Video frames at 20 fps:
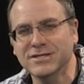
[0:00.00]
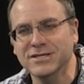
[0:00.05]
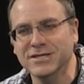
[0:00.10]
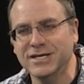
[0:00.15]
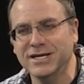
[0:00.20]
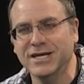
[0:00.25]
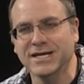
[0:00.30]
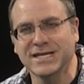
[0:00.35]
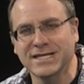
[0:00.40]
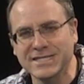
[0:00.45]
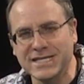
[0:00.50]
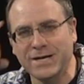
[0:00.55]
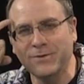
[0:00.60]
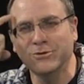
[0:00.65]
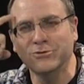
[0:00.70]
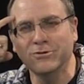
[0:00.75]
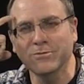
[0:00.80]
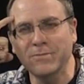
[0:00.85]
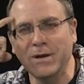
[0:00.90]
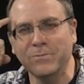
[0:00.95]
because I would
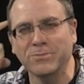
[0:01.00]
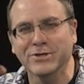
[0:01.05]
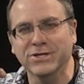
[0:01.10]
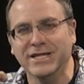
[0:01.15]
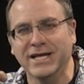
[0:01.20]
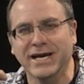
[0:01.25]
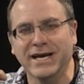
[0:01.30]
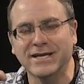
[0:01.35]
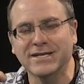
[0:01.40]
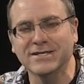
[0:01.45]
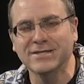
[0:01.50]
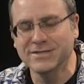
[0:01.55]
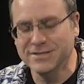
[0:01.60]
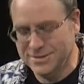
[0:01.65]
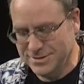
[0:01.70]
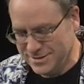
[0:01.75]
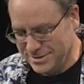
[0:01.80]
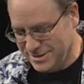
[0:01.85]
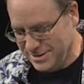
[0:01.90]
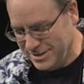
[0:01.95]
have remembered that.
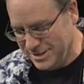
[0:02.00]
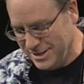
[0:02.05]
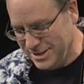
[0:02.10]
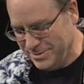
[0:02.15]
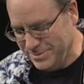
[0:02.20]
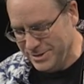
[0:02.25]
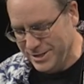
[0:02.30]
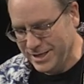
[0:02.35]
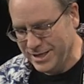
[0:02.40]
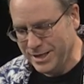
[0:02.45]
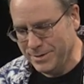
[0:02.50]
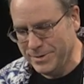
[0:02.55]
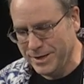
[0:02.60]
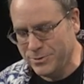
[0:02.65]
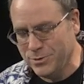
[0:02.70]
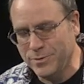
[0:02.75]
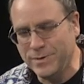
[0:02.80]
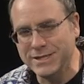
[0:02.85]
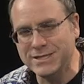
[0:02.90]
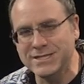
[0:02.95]
And then I'm like,
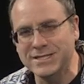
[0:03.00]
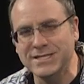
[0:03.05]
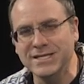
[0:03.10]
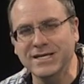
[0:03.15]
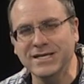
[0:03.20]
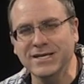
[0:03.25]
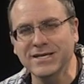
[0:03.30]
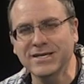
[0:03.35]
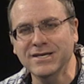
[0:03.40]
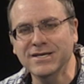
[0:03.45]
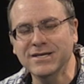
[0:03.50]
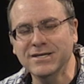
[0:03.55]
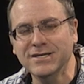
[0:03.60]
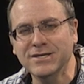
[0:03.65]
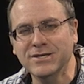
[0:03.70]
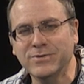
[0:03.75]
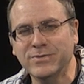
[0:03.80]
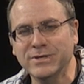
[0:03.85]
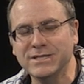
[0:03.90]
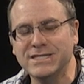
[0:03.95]
well, what's
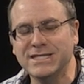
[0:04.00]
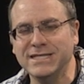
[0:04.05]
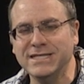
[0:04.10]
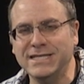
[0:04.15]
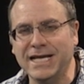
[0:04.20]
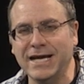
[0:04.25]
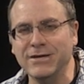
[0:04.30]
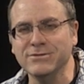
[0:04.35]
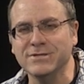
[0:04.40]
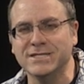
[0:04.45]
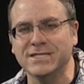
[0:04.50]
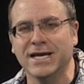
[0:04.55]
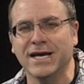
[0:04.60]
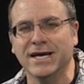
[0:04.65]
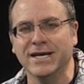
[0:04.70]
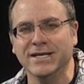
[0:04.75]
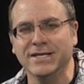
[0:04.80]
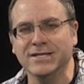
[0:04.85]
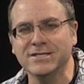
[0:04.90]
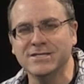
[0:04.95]
the
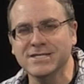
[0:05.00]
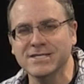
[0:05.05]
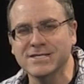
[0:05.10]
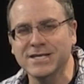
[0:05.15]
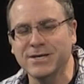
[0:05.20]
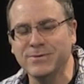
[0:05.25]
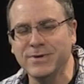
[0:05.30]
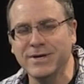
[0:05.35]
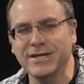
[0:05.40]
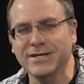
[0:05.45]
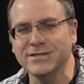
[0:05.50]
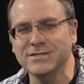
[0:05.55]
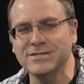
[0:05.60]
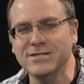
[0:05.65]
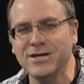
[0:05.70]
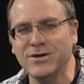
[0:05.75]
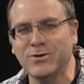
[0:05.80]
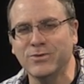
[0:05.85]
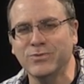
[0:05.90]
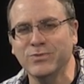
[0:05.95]
downside? And she's like, well, there's
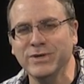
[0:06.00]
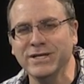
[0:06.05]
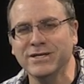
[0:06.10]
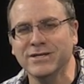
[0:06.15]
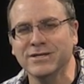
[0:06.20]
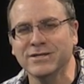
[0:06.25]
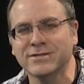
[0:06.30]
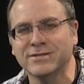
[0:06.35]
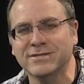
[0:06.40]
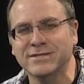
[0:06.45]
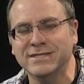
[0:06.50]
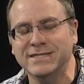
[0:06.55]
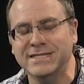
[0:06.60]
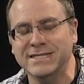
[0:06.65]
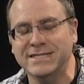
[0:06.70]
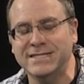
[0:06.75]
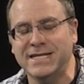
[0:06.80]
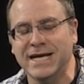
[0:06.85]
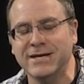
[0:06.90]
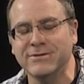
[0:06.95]
no real
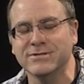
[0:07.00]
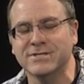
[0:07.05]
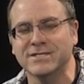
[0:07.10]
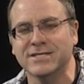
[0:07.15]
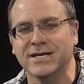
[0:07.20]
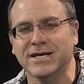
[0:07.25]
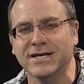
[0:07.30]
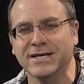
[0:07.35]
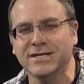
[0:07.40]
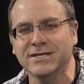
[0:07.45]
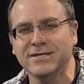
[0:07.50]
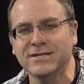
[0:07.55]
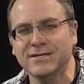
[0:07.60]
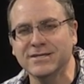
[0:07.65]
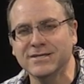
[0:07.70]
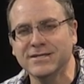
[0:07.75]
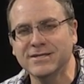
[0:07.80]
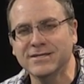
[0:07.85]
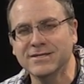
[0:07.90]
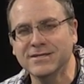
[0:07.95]
downside.
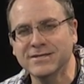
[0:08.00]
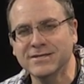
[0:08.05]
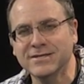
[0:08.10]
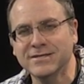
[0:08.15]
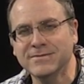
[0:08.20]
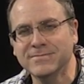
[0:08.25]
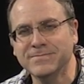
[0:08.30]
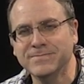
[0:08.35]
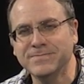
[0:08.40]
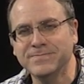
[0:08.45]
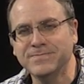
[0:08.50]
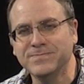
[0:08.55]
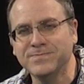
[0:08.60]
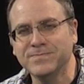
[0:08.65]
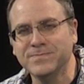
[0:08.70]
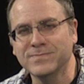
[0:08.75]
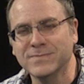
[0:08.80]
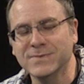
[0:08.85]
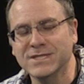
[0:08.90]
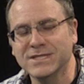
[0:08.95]

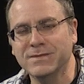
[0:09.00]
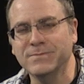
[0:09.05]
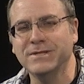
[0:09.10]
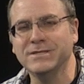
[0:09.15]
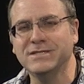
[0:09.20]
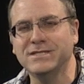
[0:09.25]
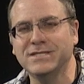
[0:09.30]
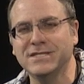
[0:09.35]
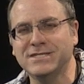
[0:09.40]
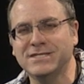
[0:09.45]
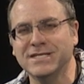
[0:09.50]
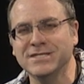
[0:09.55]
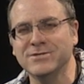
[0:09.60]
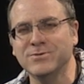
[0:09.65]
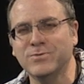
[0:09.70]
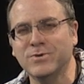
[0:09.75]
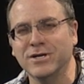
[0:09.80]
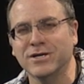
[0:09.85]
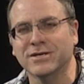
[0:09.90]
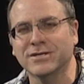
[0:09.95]
Sometimes it just doesn't
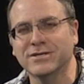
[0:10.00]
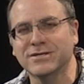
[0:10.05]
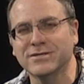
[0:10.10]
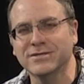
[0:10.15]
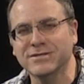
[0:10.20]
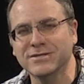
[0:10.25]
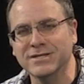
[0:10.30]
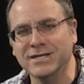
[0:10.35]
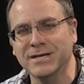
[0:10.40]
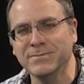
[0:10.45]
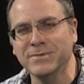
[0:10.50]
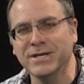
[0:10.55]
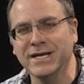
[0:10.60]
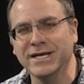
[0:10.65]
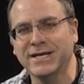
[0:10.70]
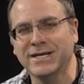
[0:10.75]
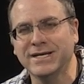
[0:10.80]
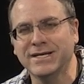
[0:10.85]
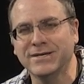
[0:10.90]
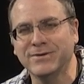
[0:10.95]
work. And I'm
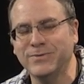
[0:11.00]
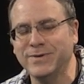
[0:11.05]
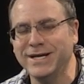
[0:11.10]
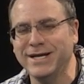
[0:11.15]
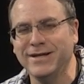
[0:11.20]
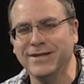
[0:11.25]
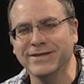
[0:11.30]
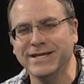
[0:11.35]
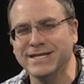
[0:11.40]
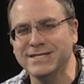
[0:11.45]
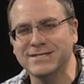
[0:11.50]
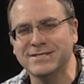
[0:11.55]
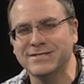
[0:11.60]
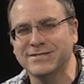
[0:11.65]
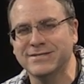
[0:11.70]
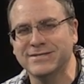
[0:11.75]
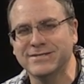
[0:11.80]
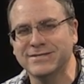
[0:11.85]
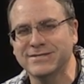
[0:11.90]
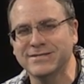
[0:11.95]
like, well,
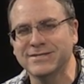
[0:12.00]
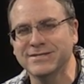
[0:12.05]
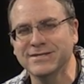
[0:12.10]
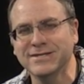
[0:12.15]
that's